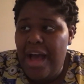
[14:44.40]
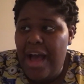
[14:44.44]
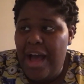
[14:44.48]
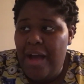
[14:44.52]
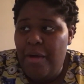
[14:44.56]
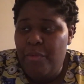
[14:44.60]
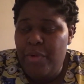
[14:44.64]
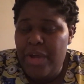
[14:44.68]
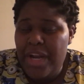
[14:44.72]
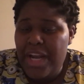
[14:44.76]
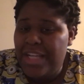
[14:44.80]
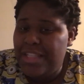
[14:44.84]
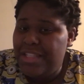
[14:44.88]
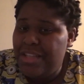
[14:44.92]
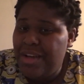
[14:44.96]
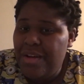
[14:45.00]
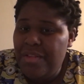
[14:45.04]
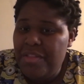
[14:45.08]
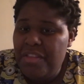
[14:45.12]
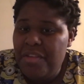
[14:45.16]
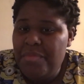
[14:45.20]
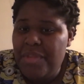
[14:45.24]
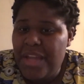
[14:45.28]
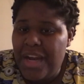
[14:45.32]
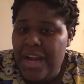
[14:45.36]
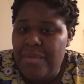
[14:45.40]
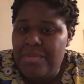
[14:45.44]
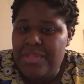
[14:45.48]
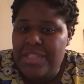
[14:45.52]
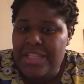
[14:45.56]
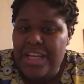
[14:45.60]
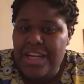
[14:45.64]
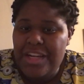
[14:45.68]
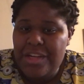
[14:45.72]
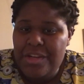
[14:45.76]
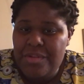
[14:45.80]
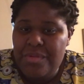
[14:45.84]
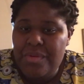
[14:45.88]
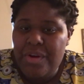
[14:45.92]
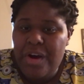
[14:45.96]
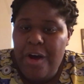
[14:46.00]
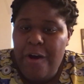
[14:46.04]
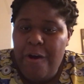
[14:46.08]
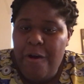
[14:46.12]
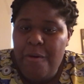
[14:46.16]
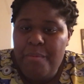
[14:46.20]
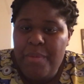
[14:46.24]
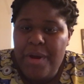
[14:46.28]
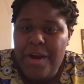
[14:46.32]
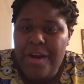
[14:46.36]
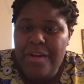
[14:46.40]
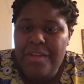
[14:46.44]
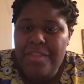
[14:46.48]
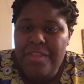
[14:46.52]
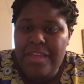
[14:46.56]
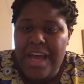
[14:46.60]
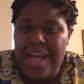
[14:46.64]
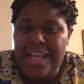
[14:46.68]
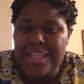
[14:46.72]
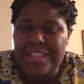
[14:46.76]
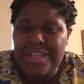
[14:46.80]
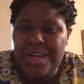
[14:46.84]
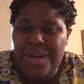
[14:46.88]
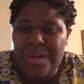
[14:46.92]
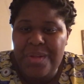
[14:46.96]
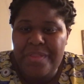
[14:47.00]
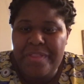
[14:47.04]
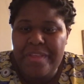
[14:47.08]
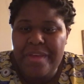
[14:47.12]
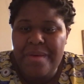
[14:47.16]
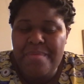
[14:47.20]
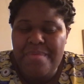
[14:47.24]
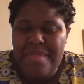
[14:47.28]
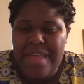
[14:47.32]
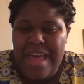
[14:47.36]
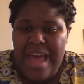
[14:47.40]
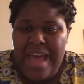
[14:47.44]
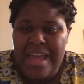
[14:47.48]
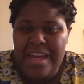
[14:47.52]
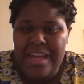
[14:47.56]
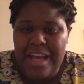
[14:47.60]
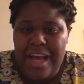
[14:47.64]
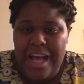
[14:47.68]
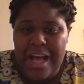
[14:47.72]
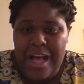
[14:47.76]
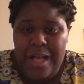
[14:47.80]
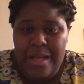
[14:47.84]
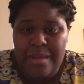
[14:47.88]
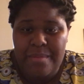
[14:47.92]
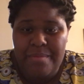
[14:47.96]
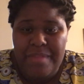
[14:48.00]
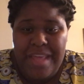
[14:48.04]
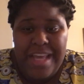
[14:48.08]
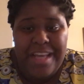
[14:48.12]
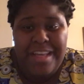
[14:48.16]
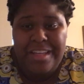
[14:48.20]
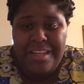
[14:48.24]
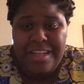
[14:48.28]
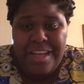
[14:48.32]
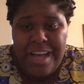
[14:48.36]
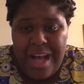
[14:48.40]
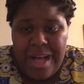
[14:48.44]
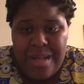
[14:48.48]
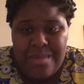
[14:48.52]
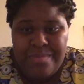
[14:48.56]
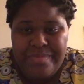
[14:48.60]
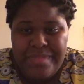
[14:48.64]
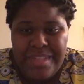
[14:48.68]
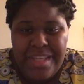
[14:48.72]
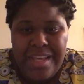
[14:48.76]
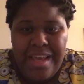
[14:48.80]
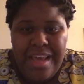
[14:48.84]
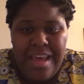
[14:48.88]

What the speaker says: when I told them that I was gonna do a home birth, I told them that they could come,